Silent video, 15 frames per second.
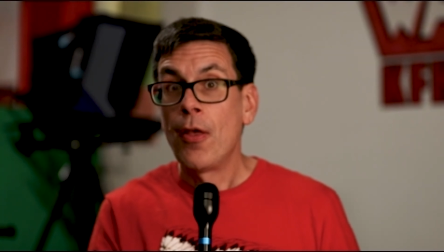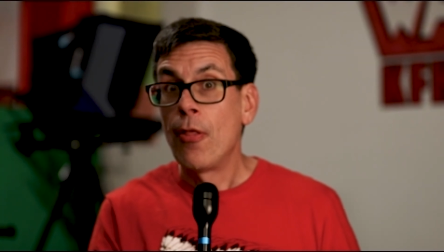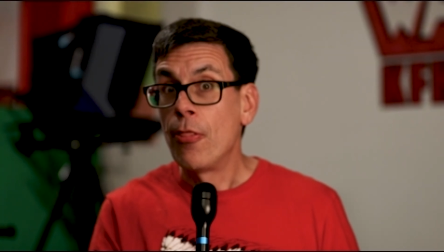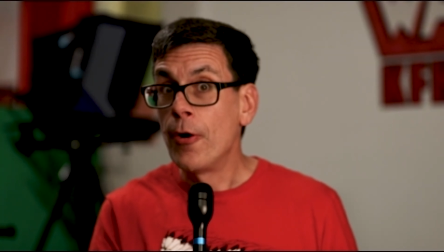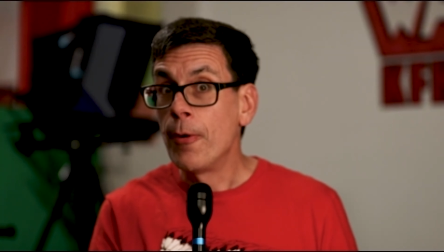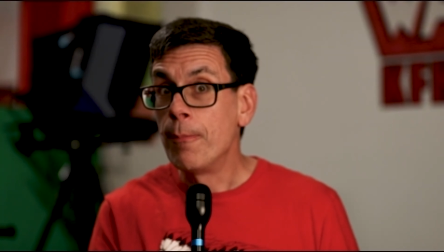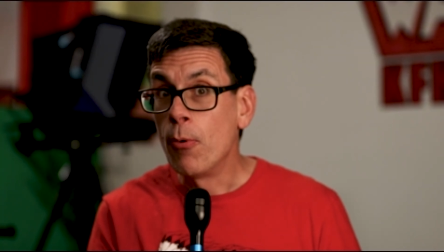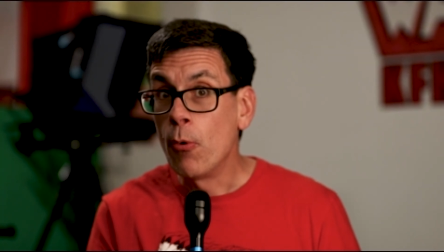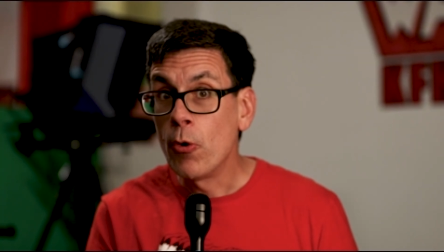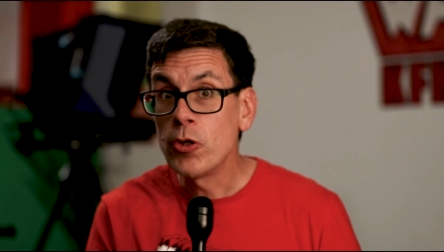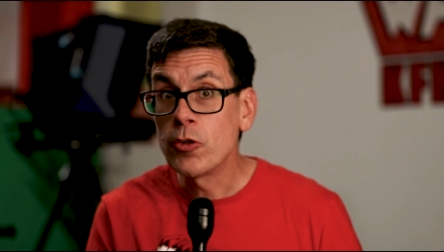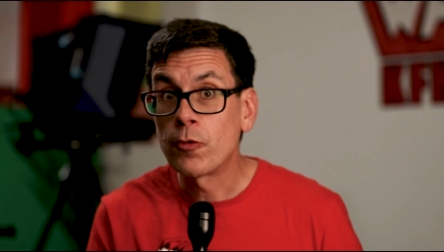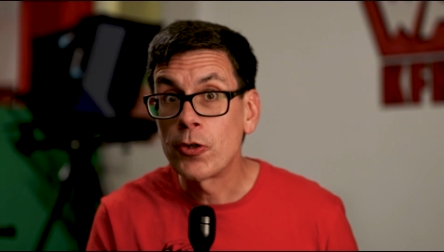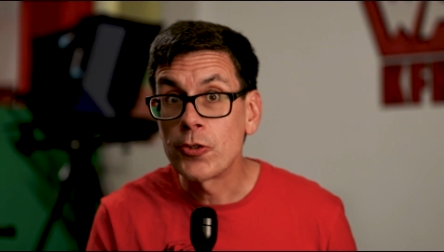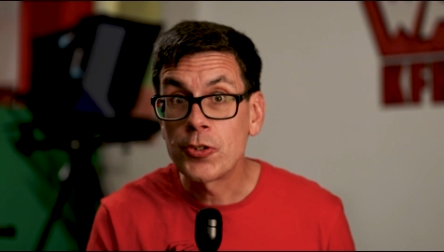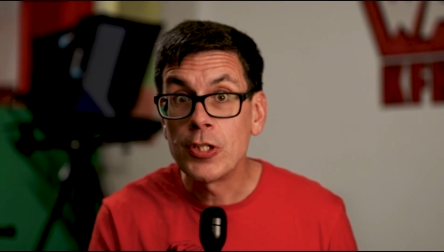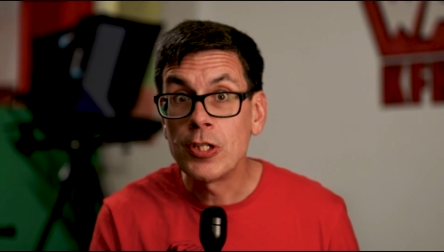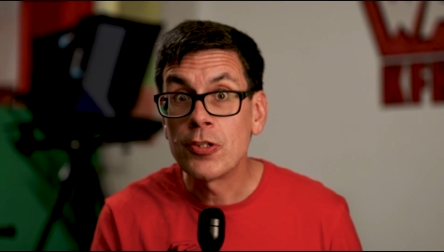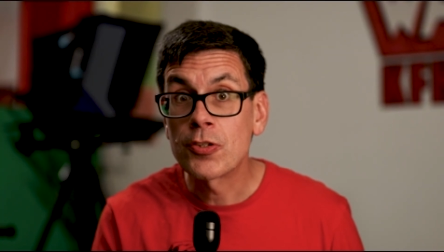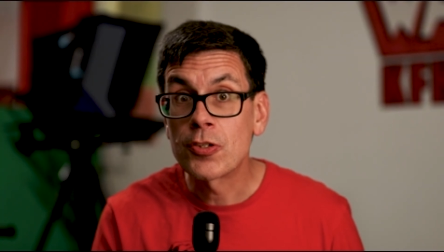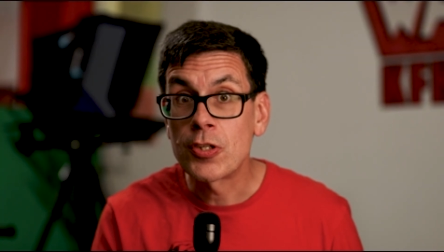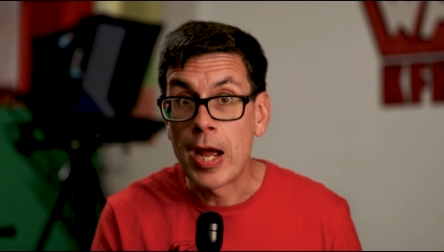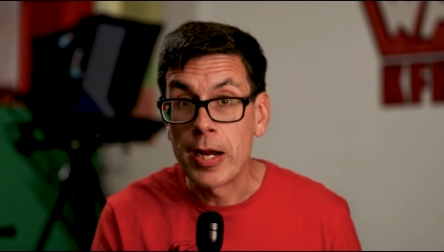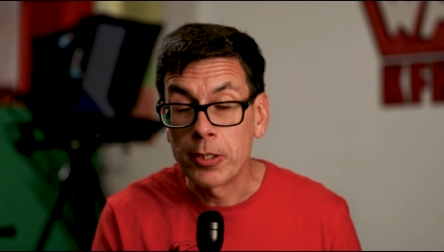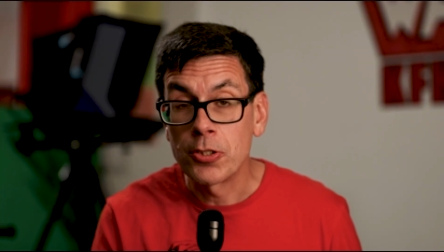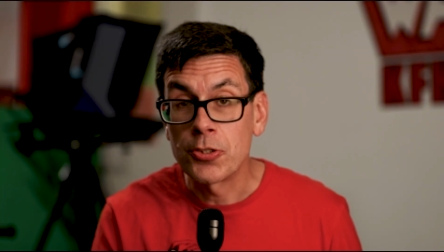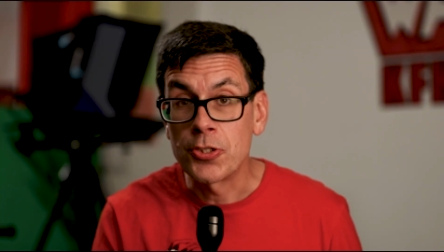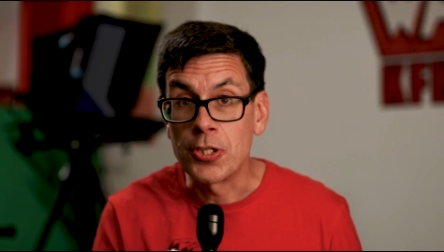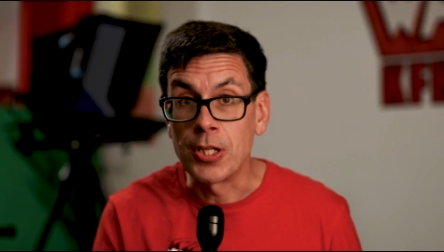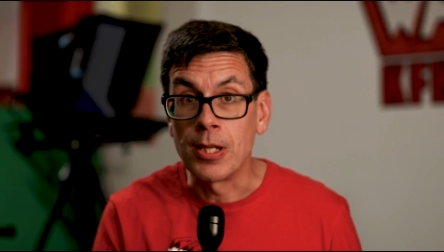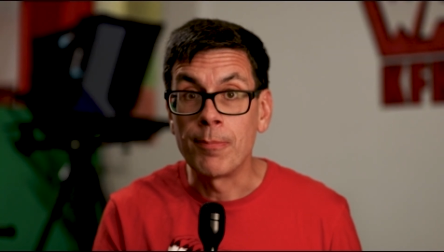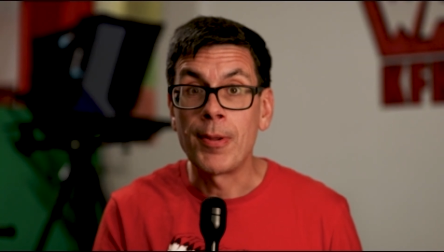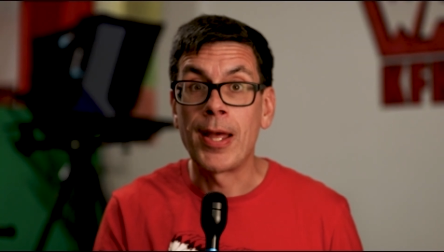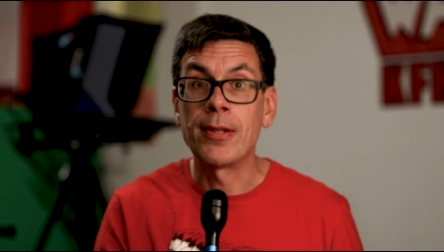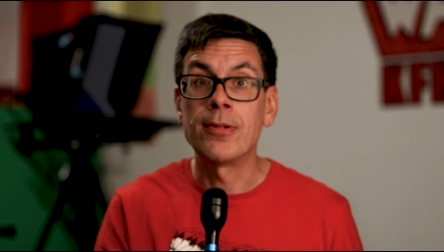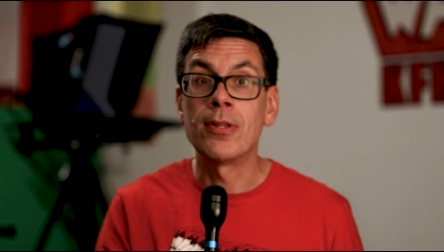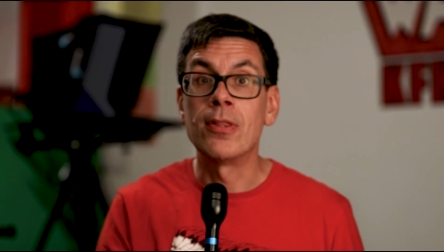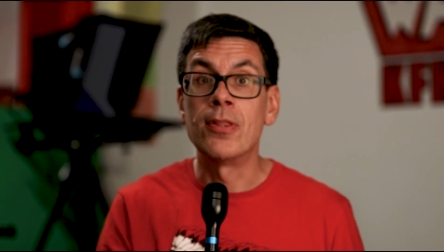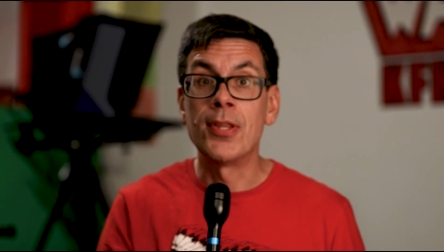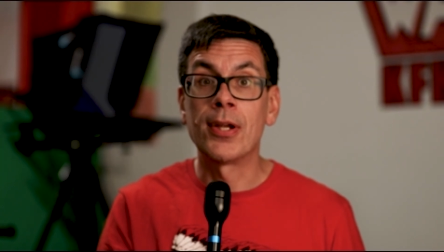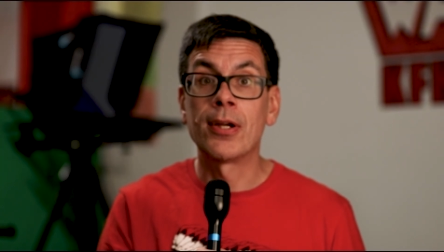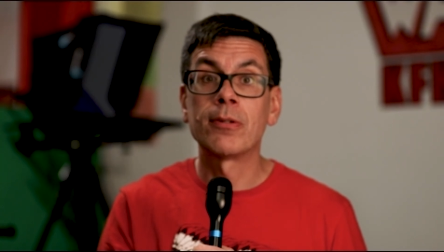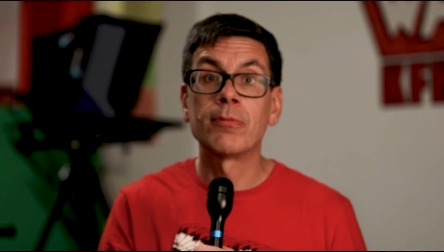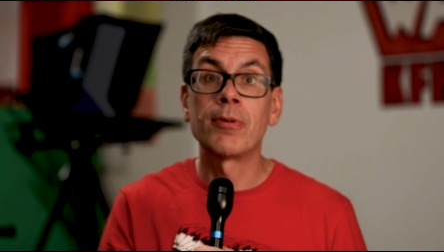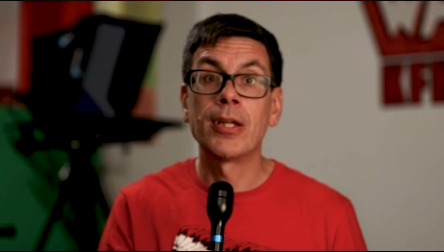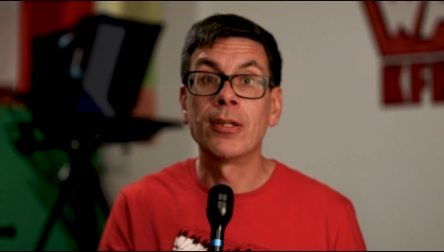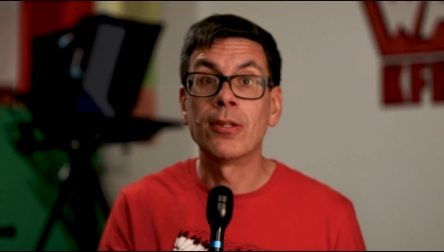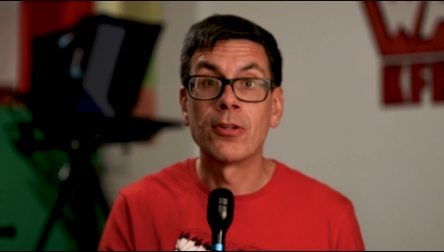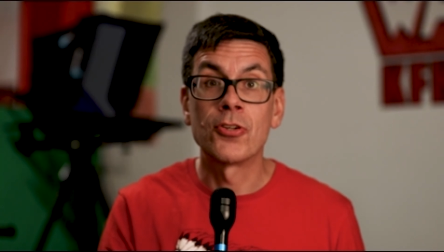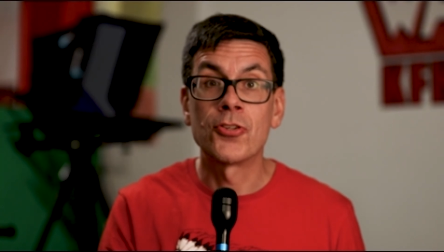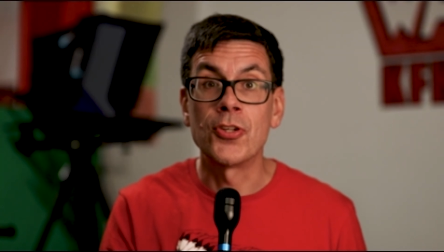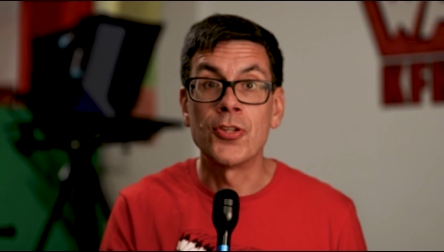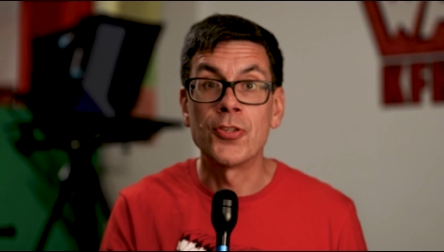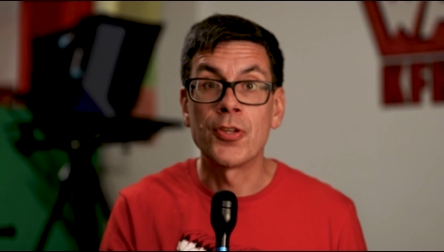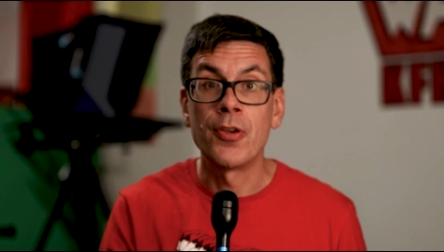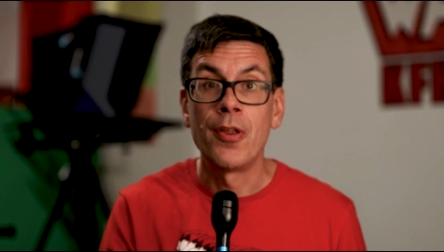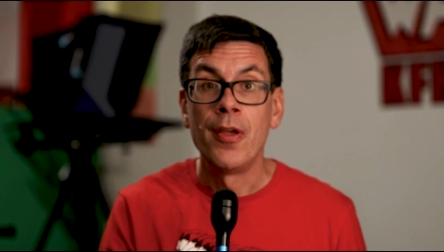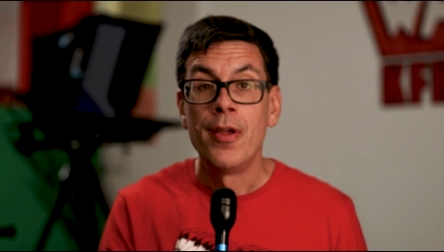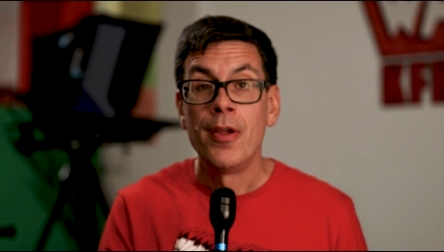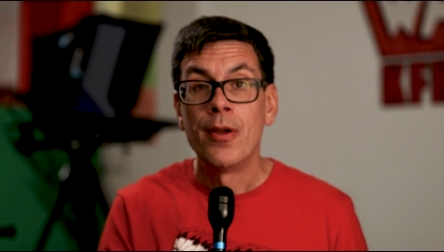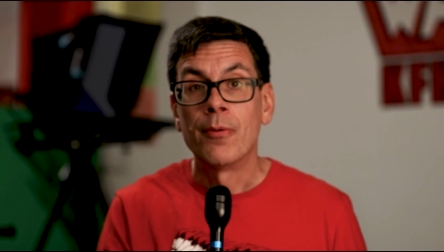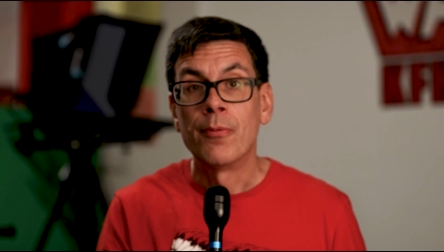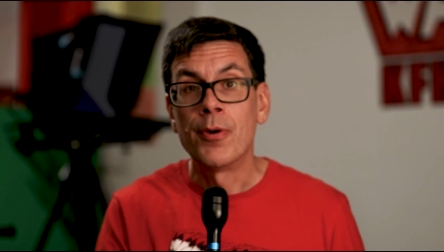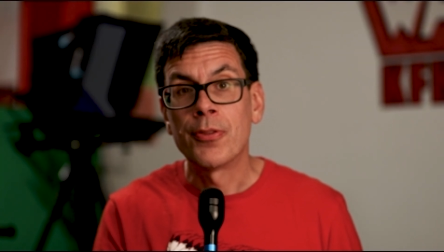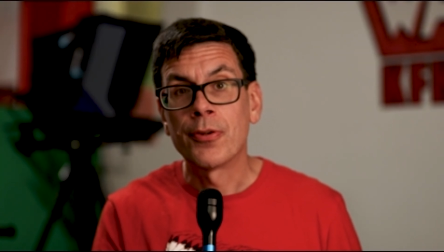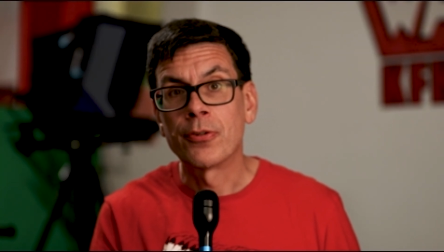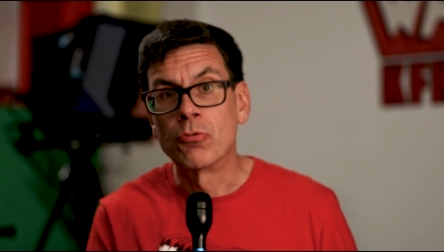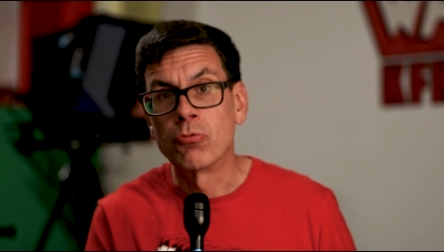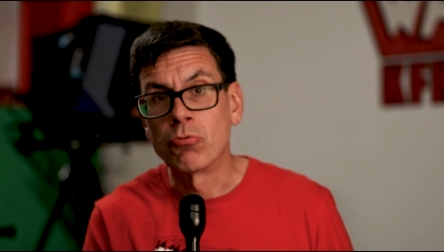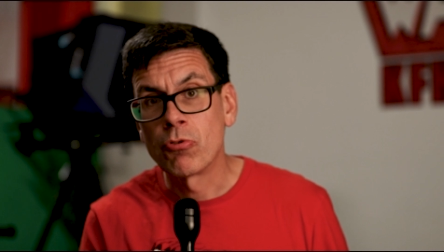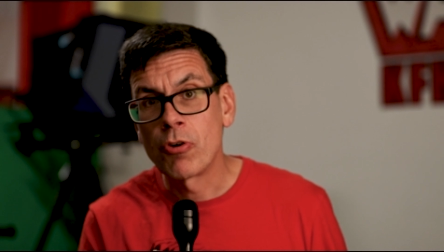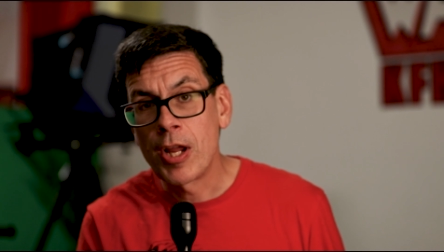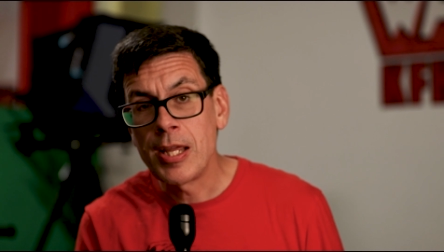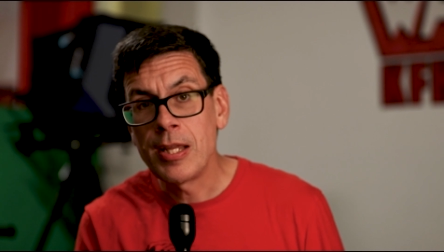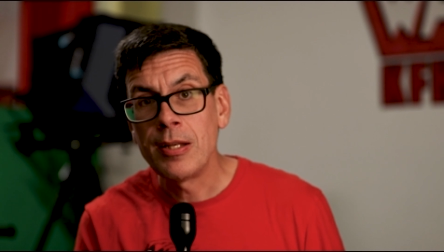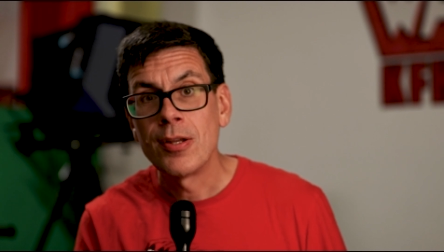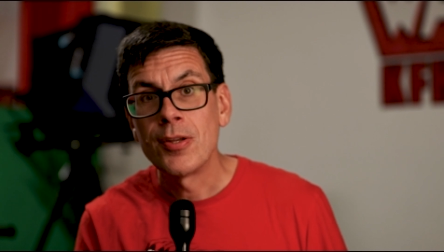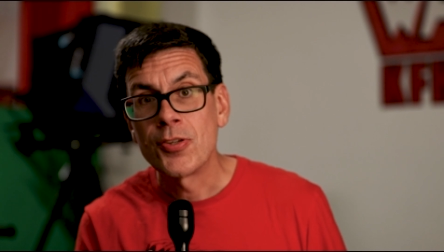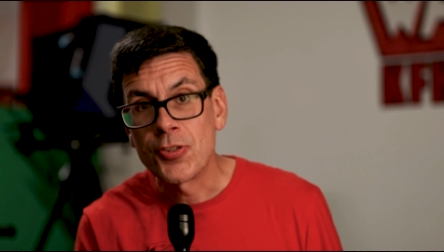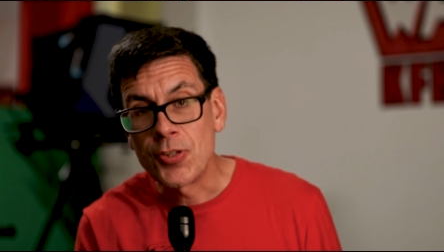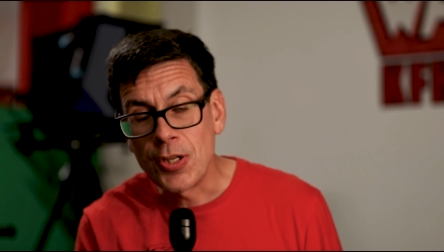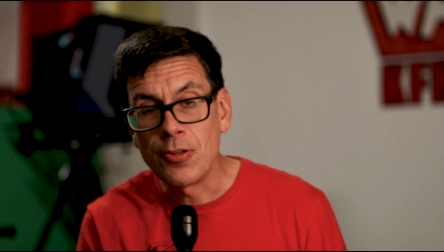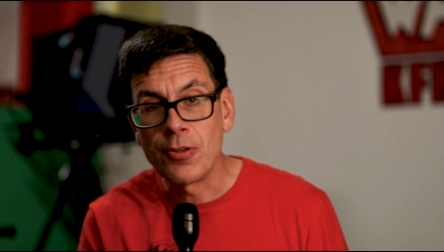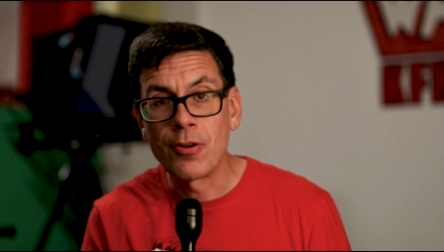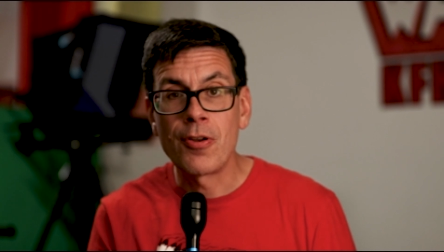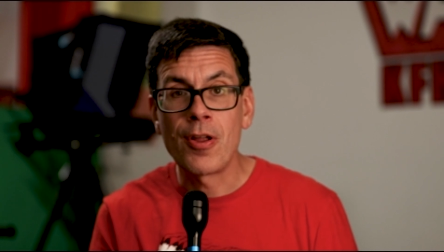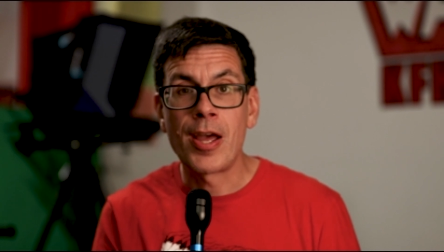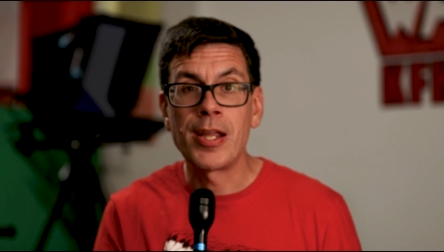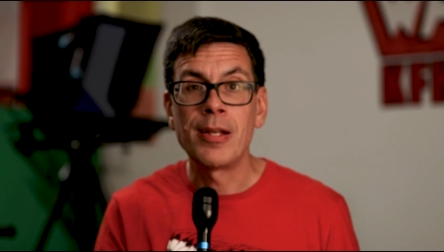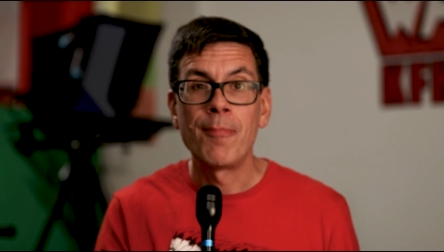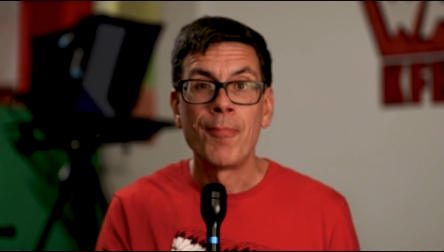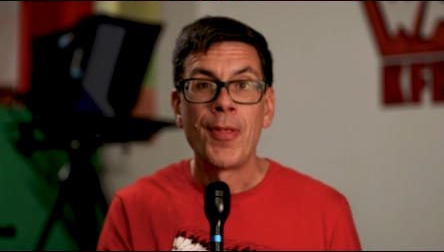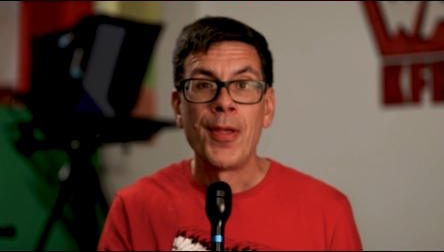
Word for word: The boys varsity soccer team ended their regular season with a great senior night